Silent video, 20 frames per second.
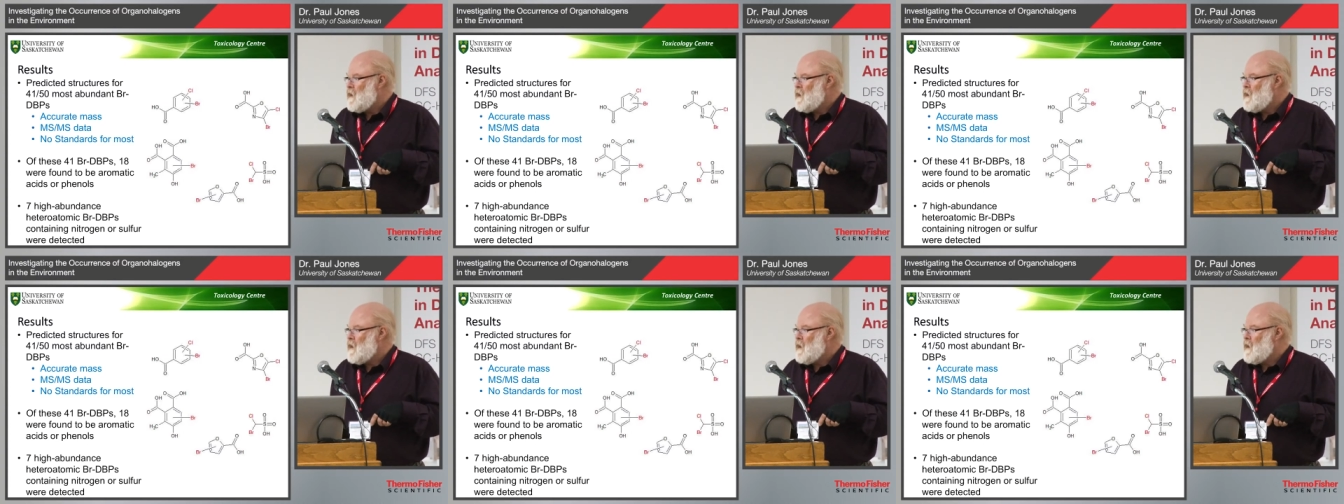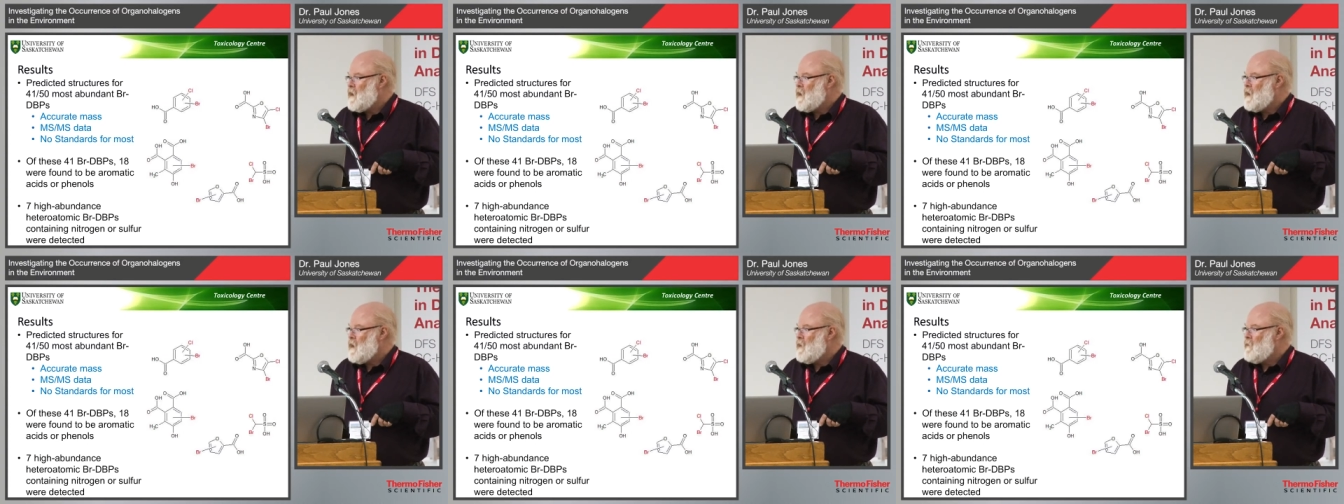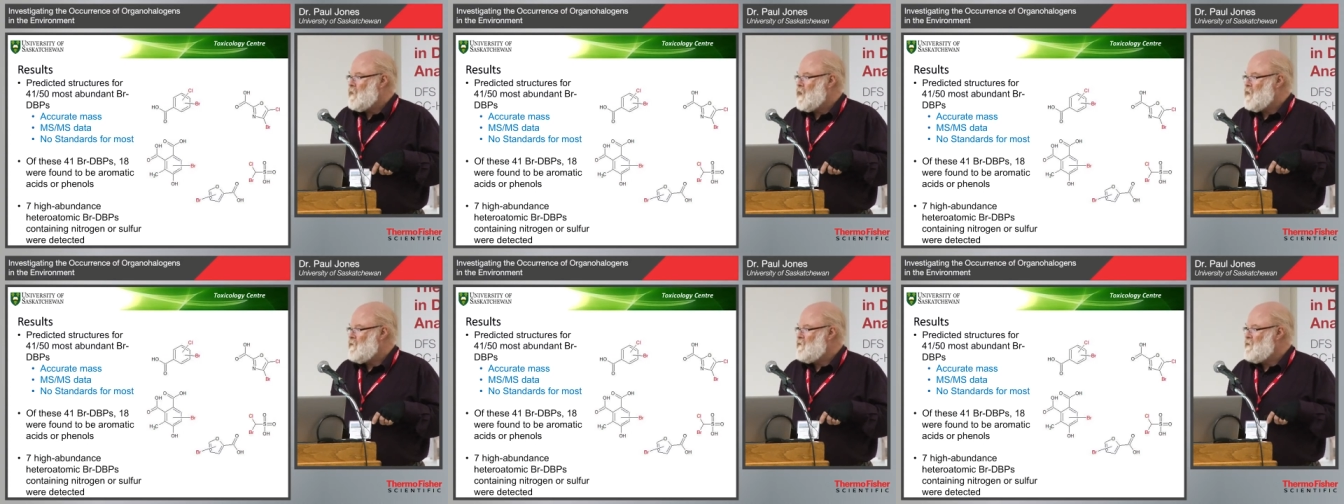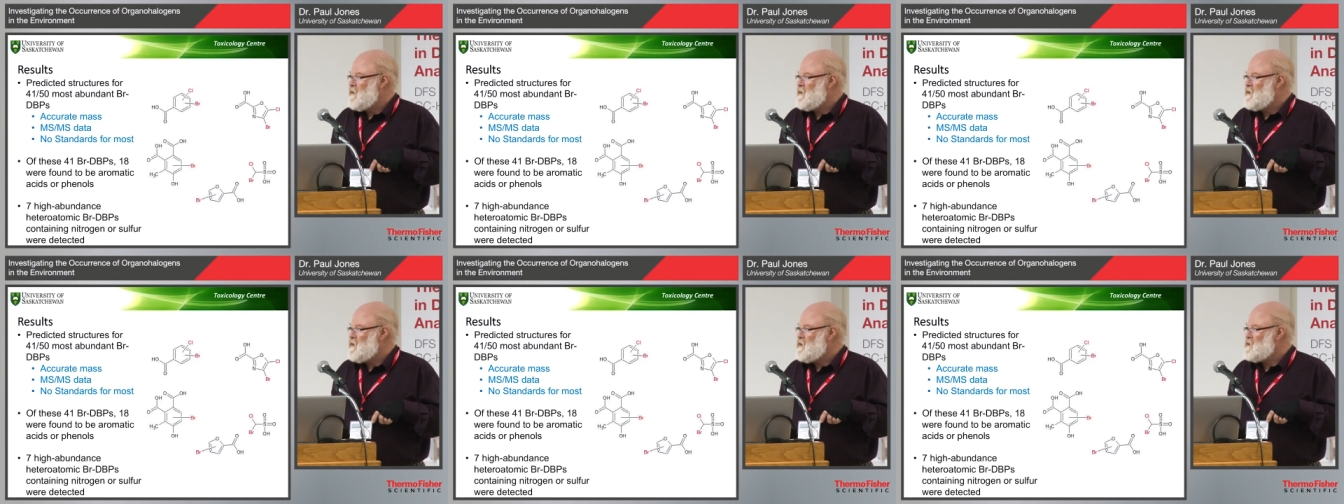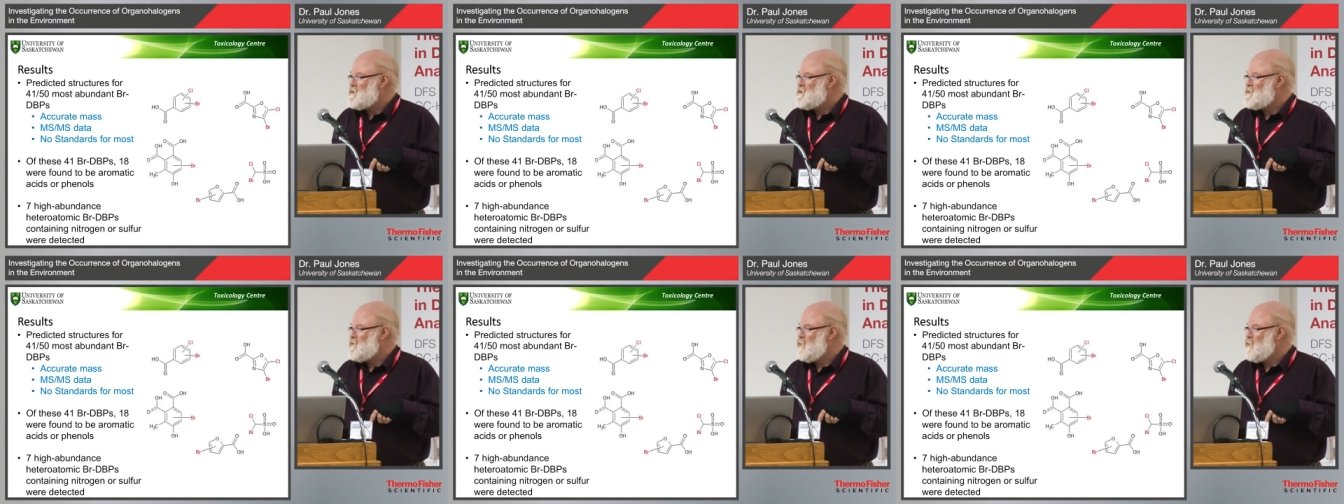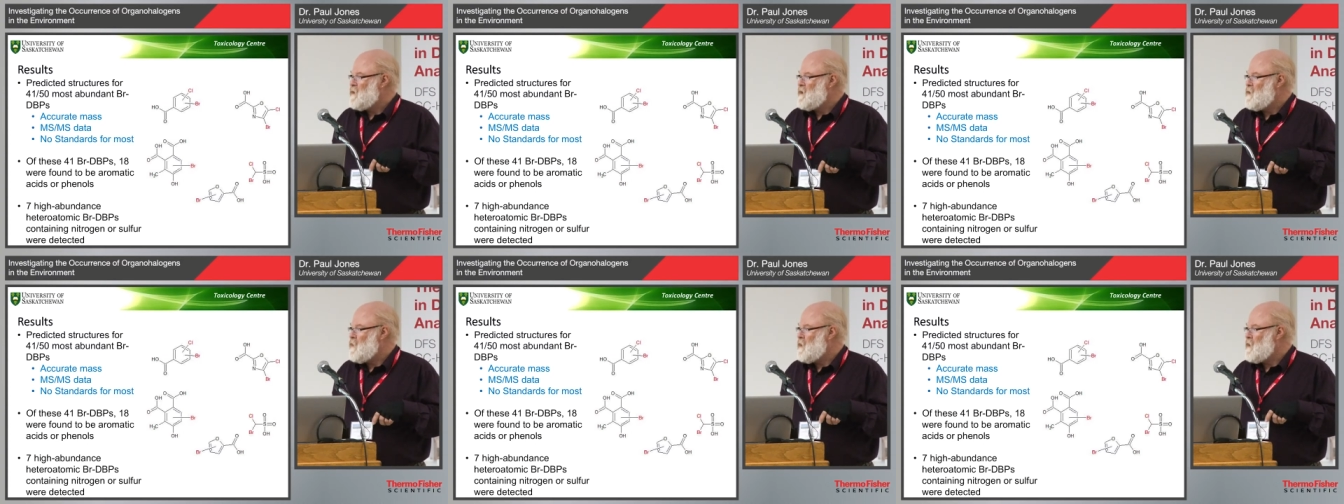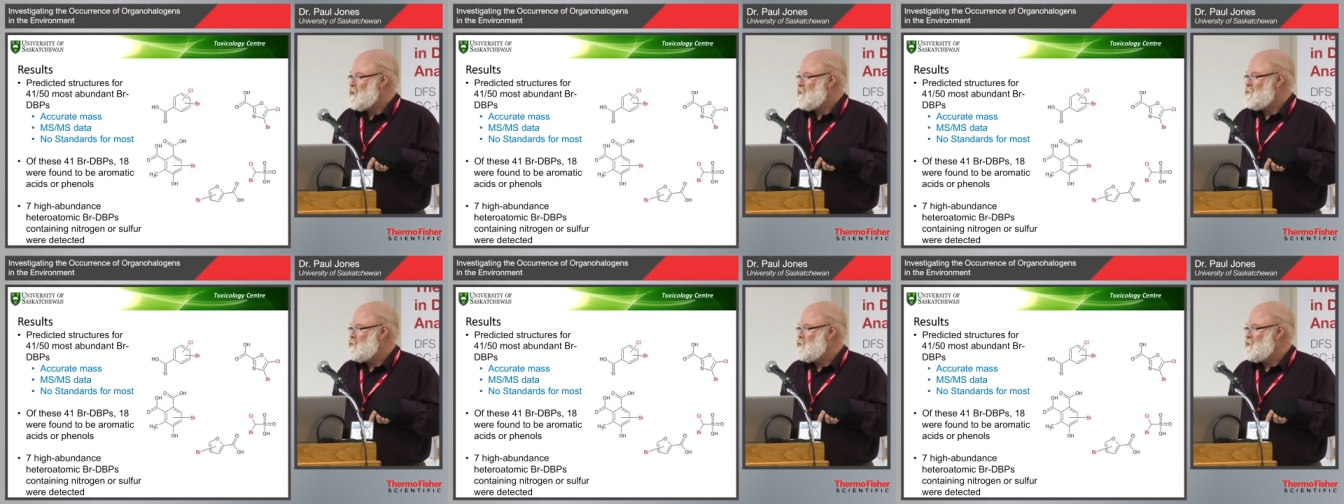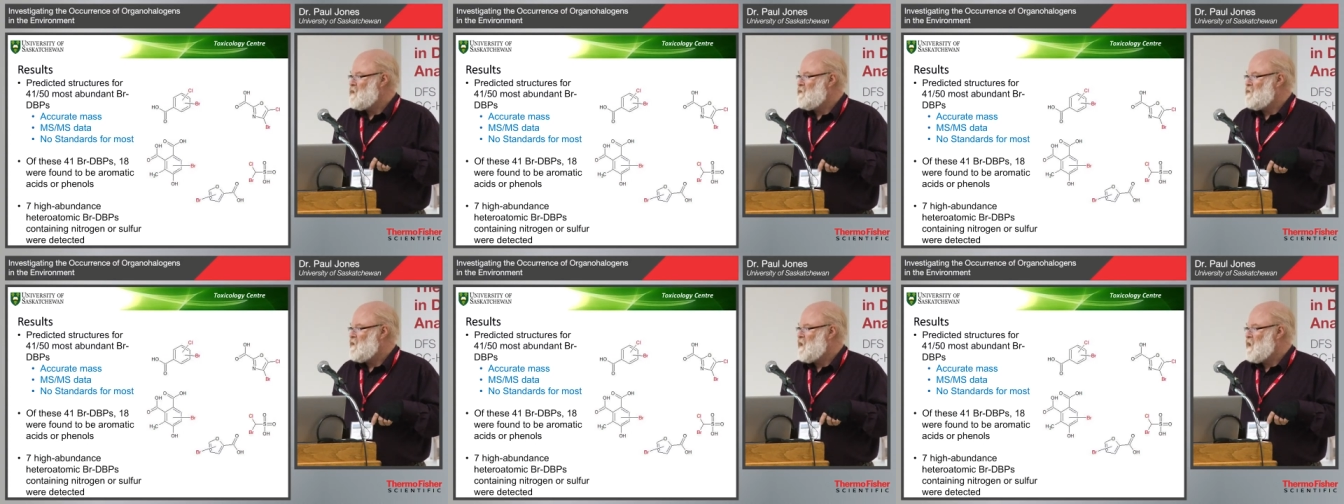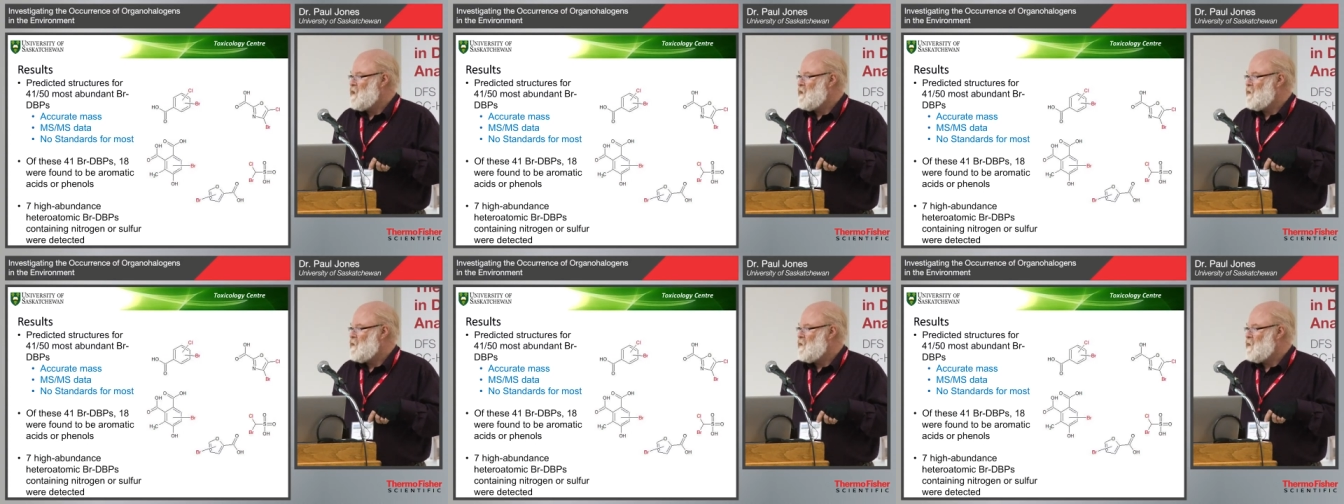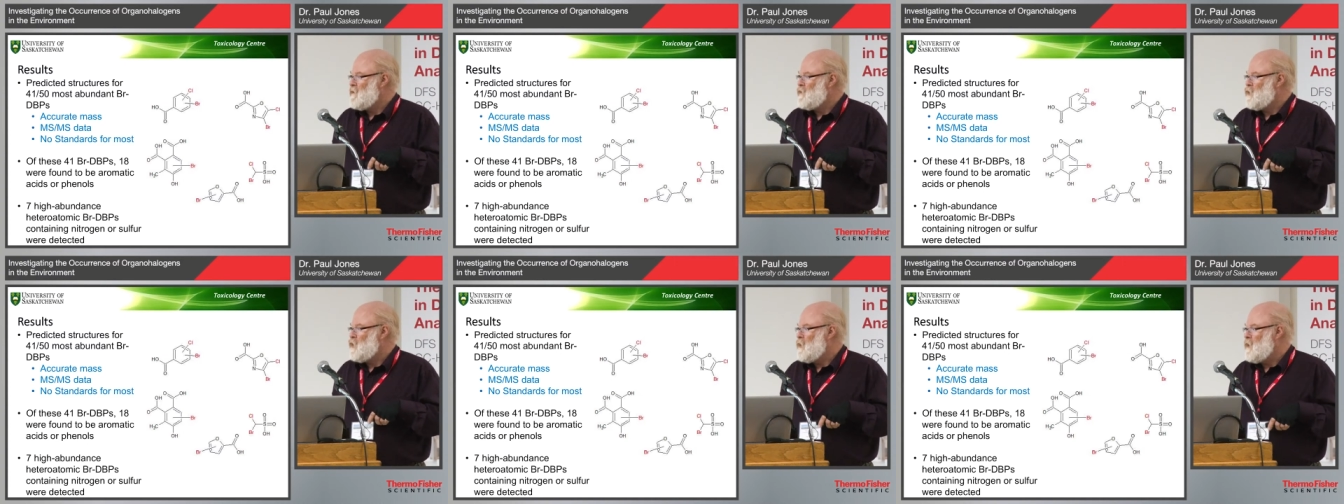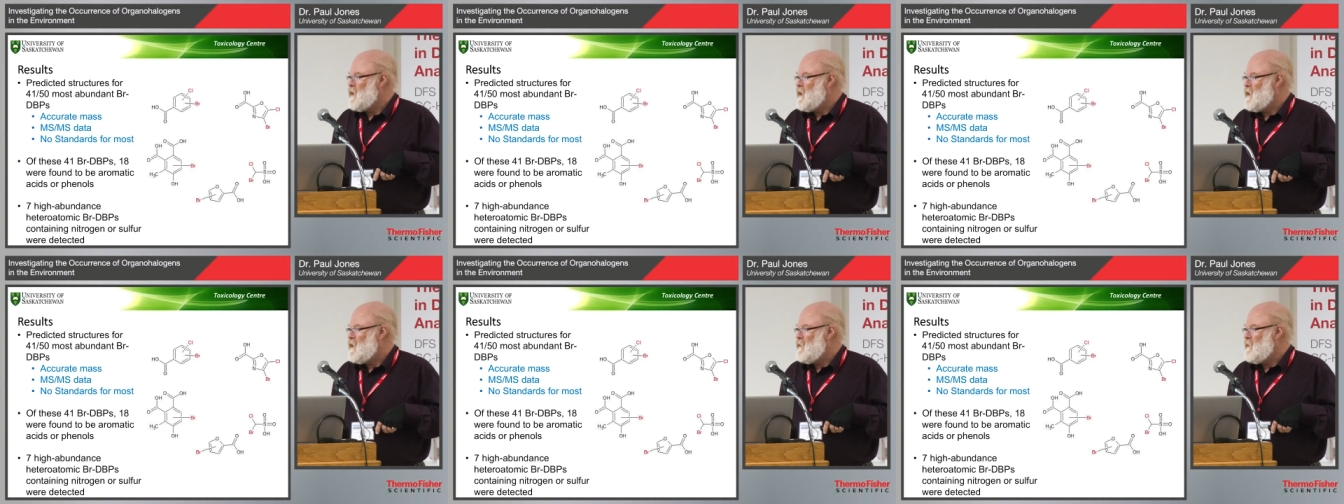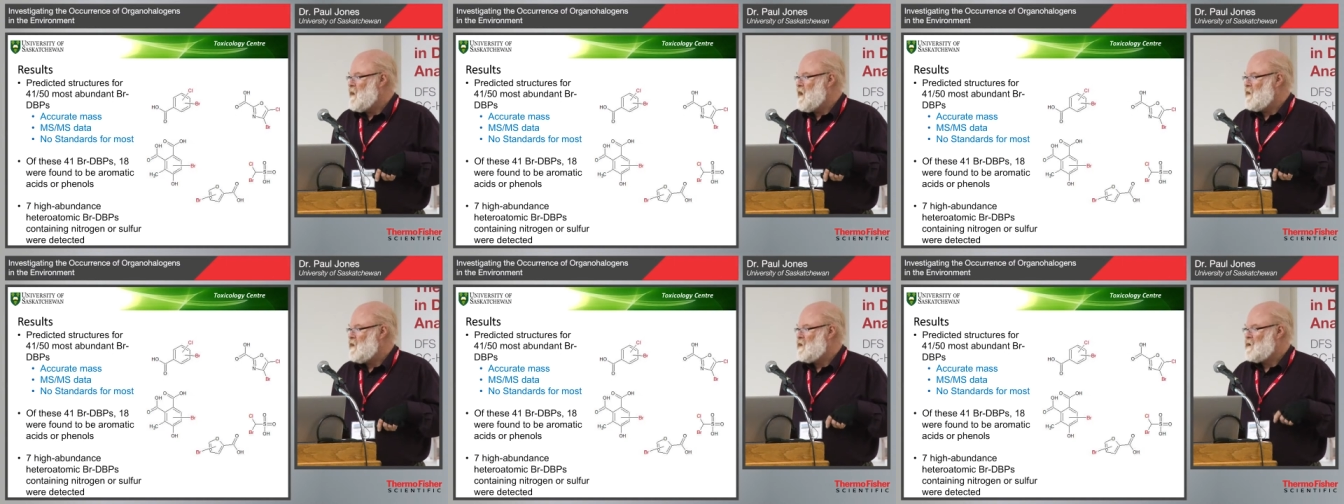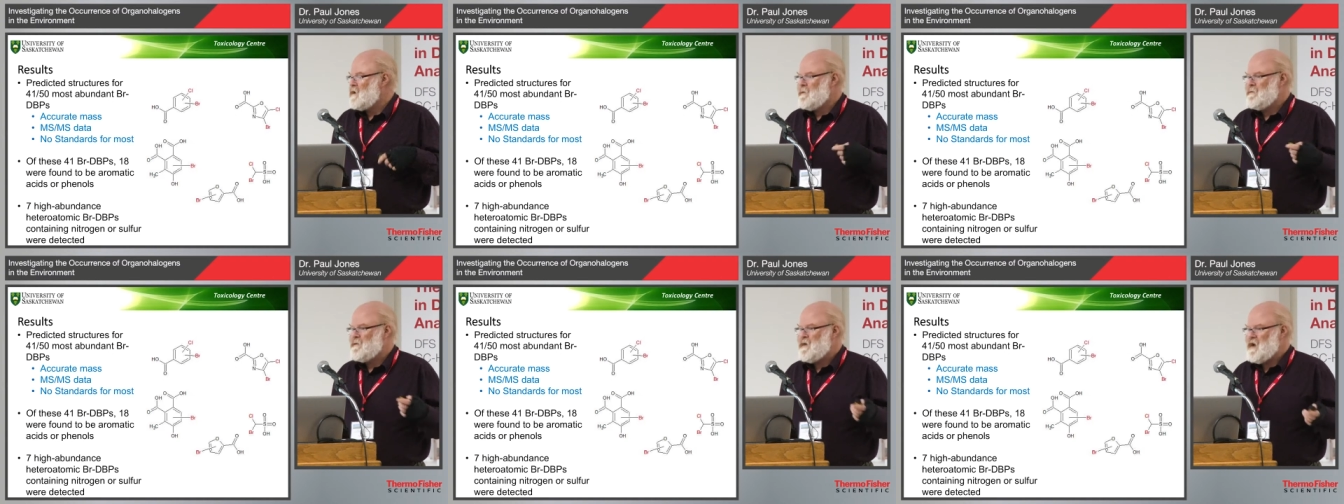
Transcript: Um, of these 41, we found a lot were aromatic,